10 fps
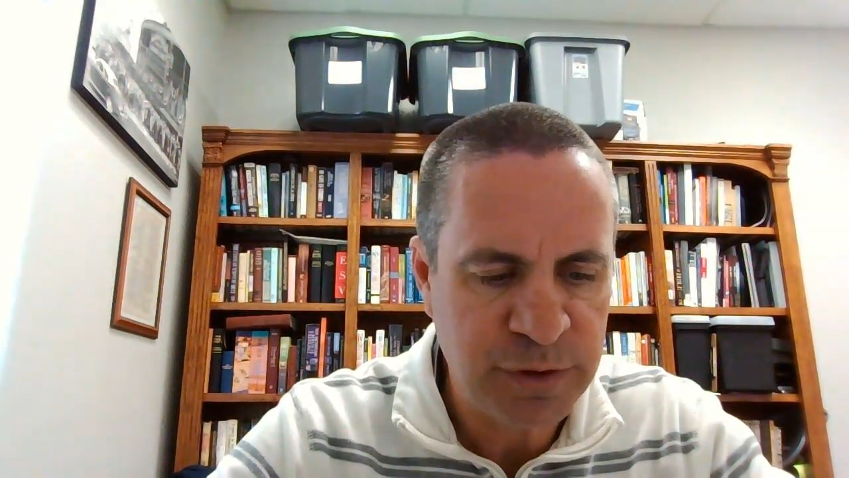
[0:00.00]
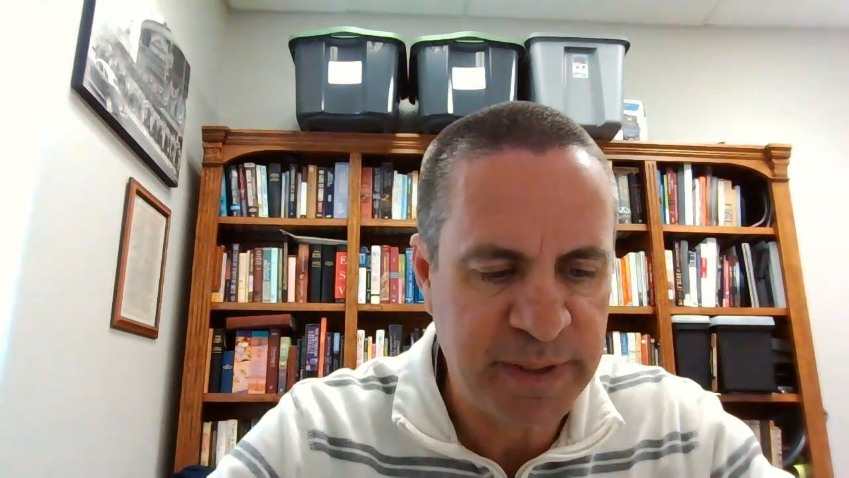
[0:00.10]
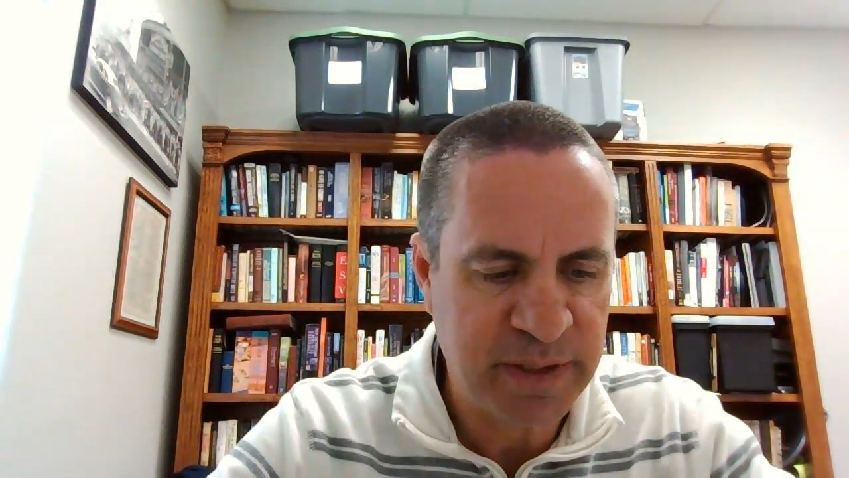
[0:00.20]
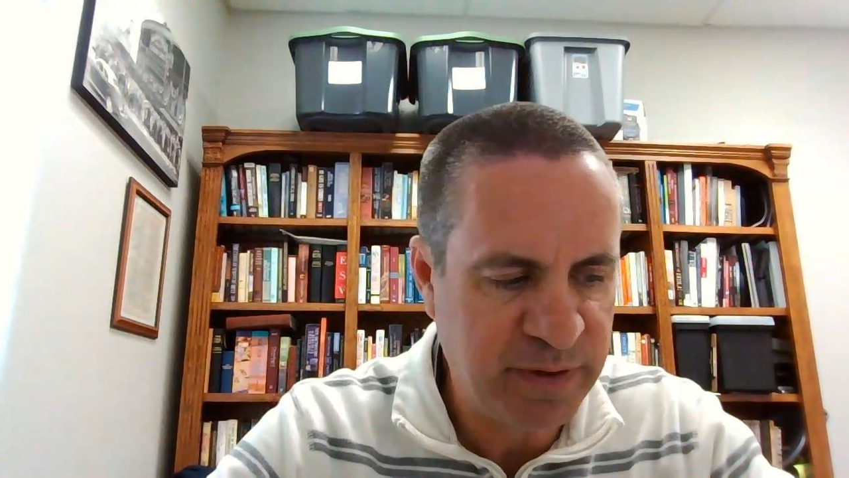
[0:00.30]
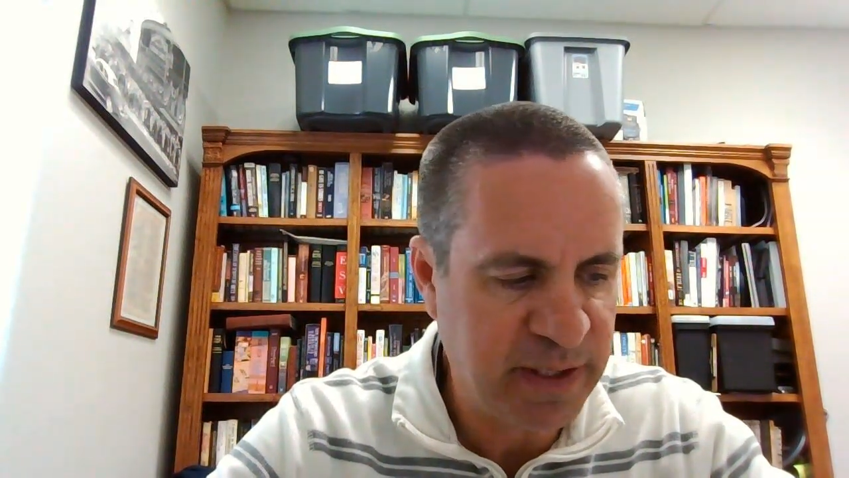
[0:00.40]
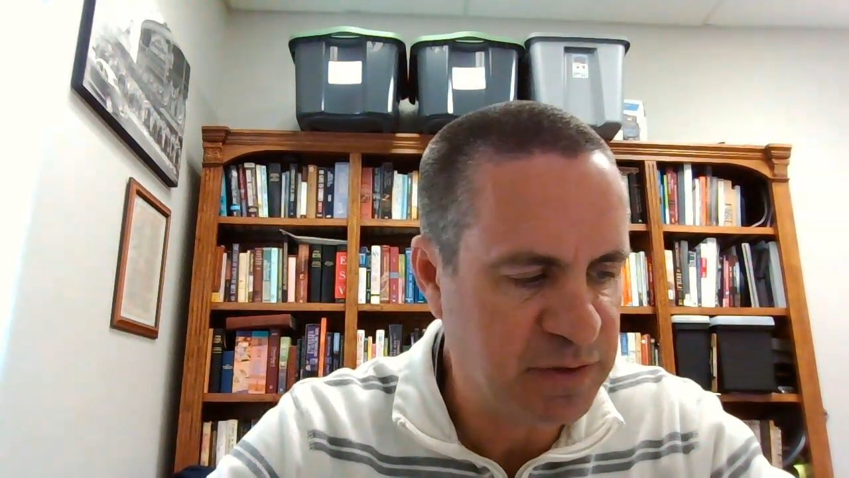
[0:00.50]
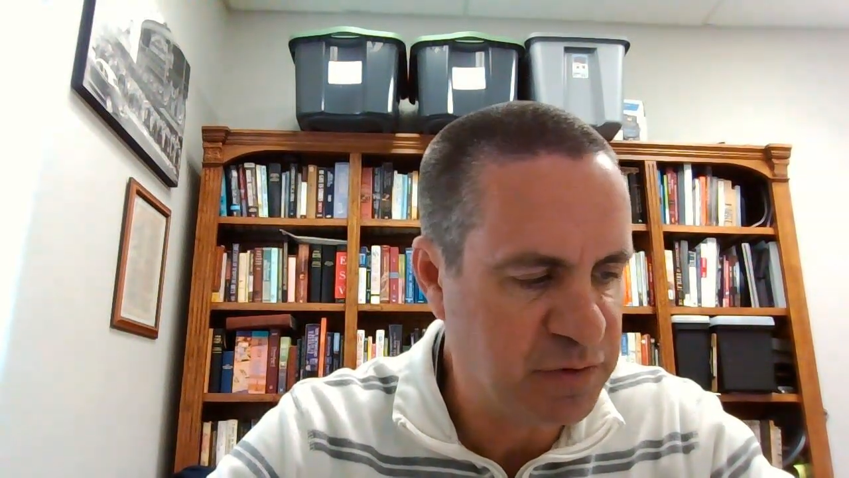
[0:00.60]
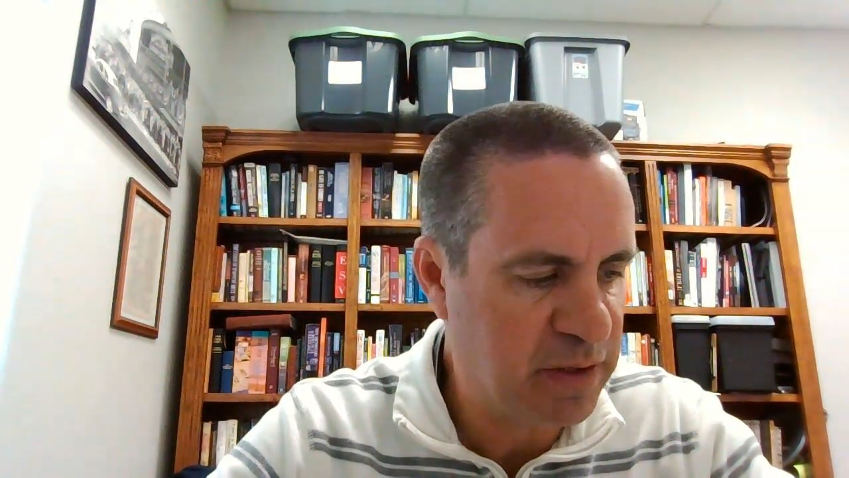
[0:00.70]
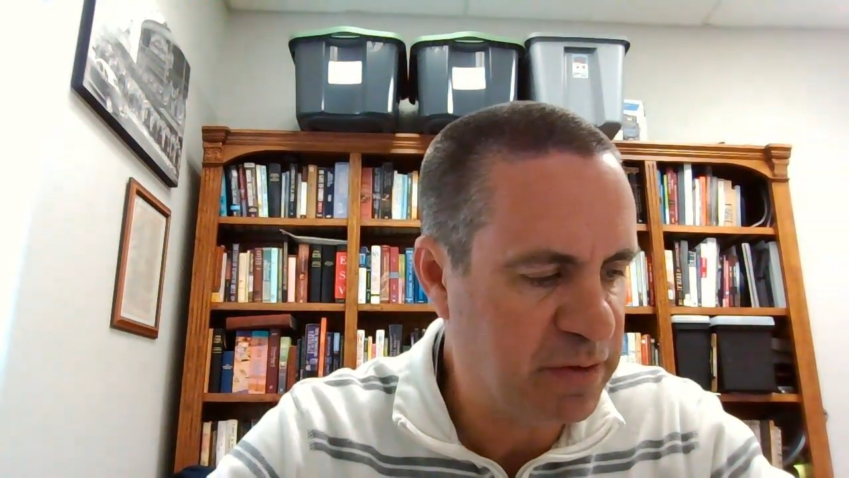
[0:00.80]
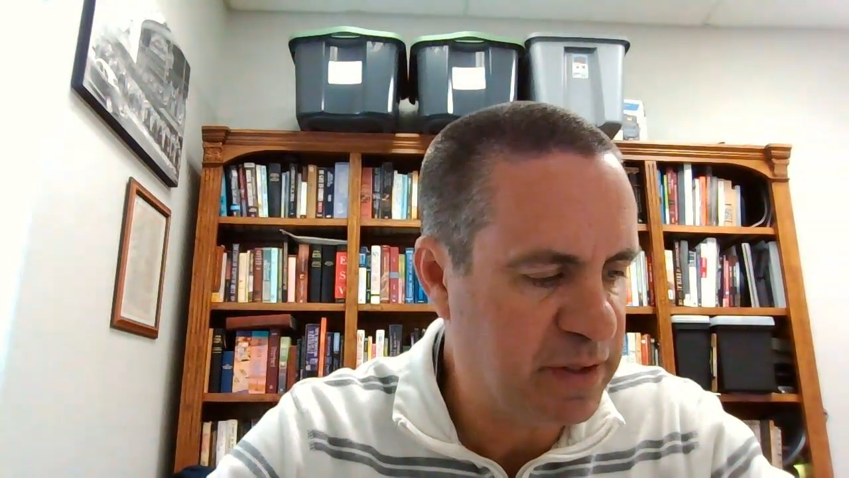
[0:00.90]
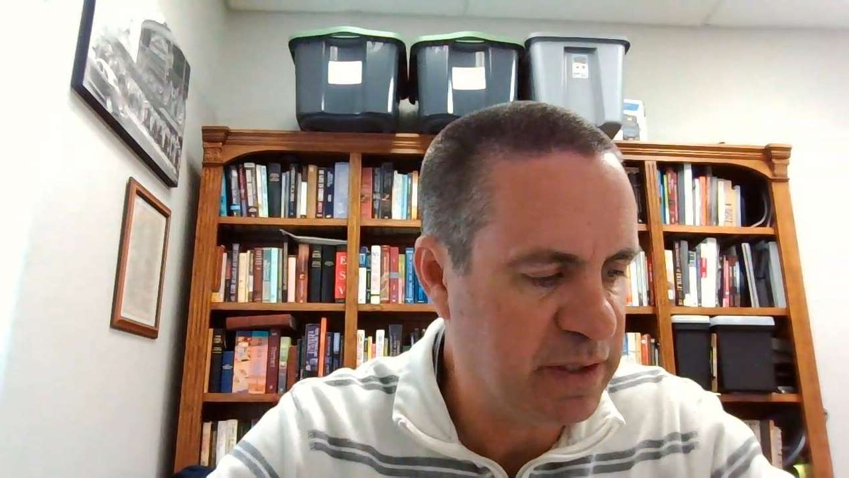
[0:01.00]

worshiping things rather